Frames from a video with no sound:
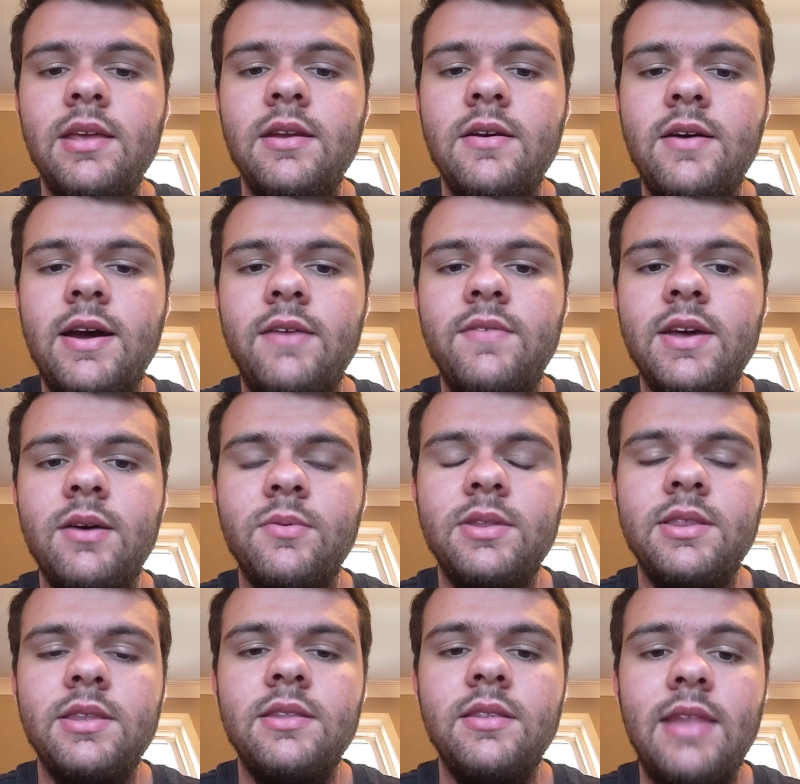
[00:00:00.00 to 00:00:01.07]
You know, I've dealt
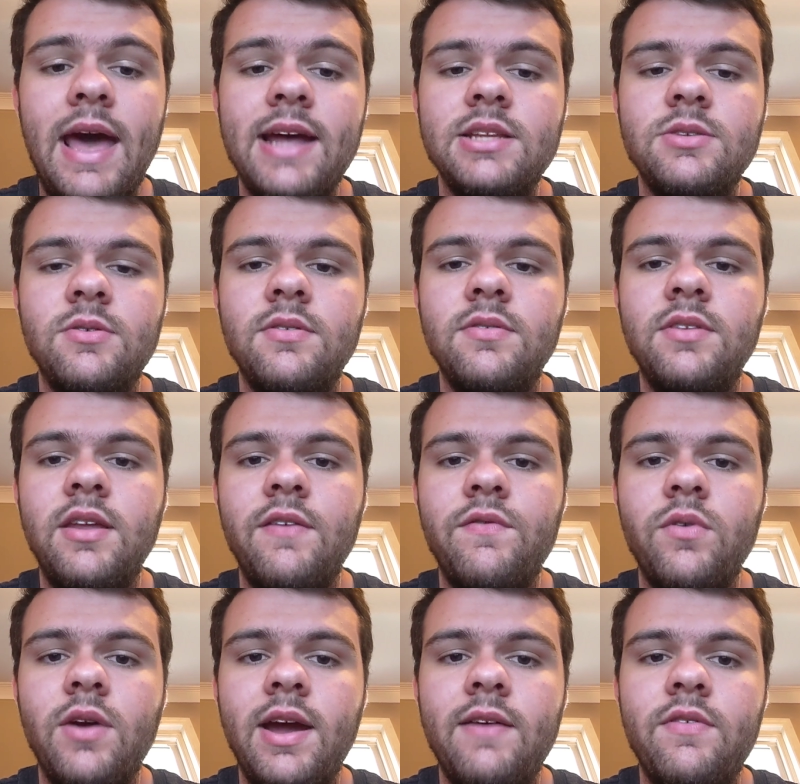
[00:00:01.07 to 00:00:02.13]
with that sort of stuff
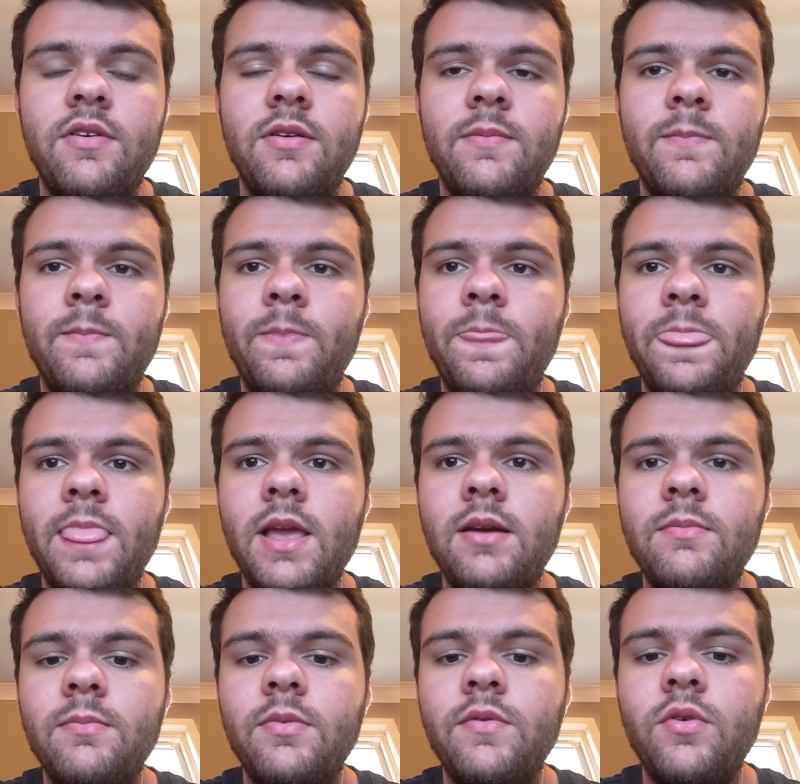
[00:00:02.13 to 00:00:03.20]
forever
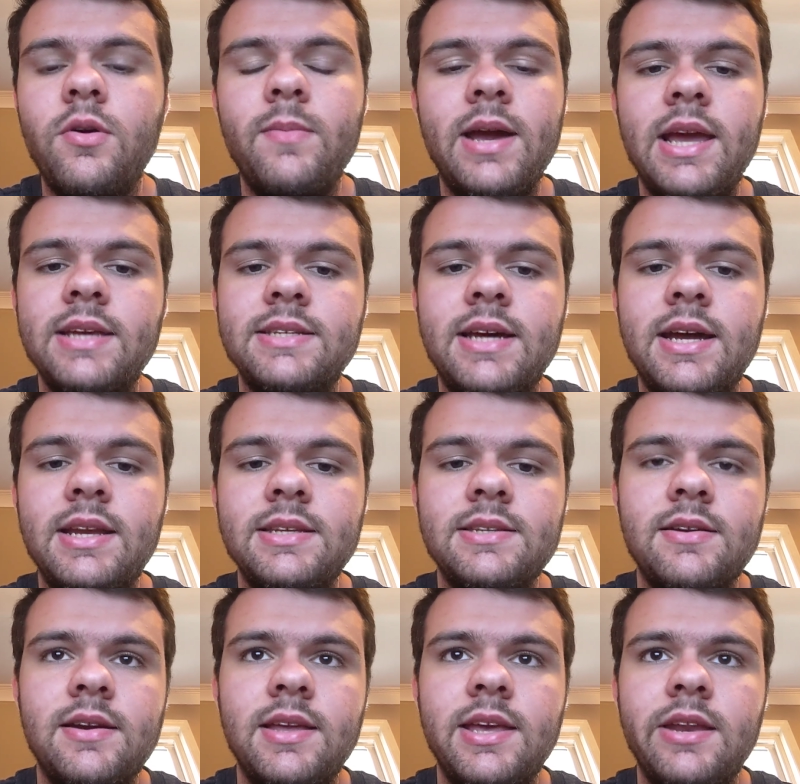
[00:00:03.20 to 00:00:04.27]
before my anxiety
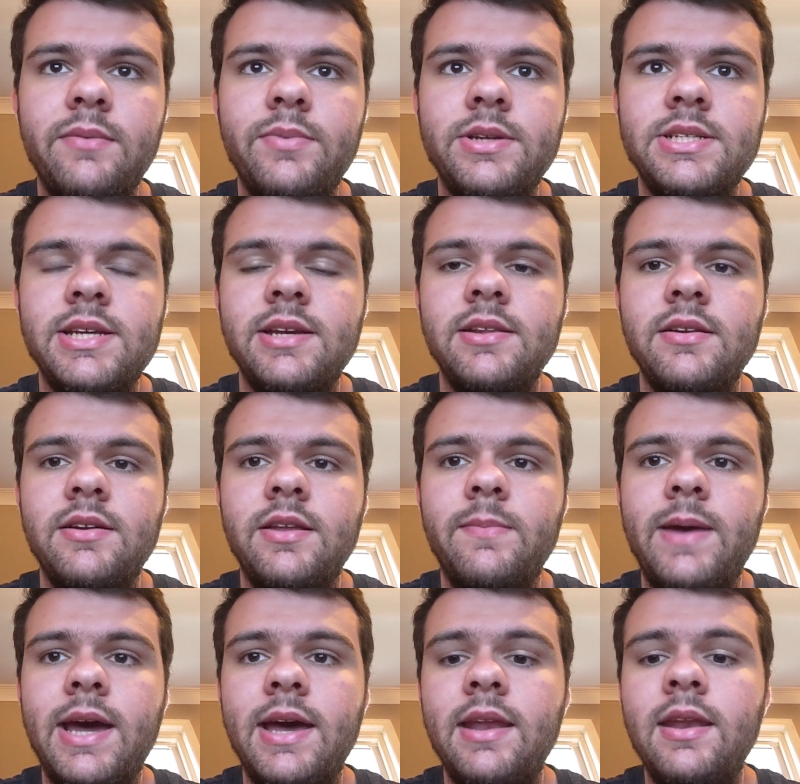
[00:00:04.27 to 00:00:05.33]
started getting particularly
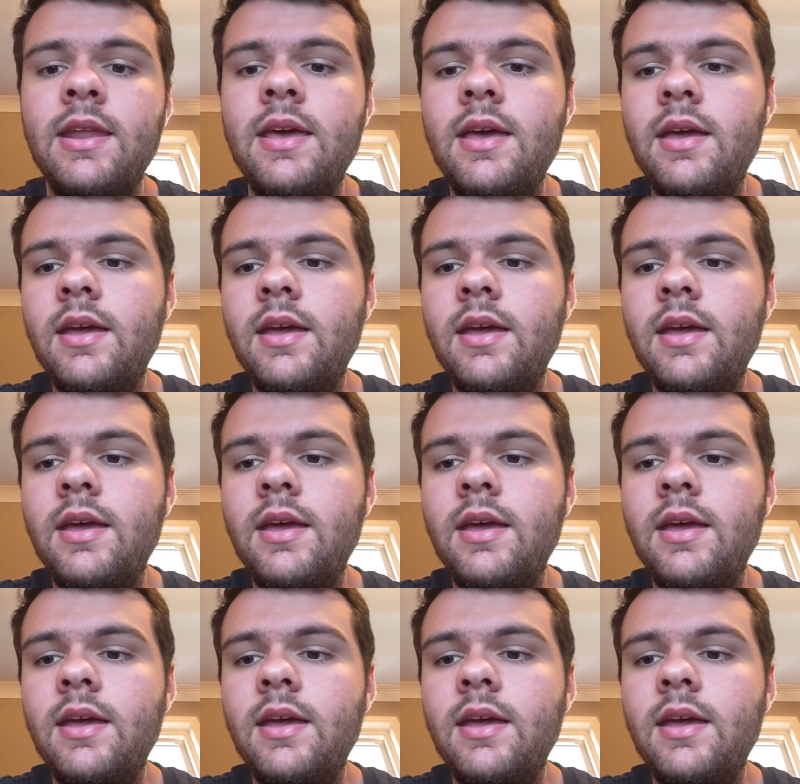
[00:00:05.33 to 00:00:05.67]
bad.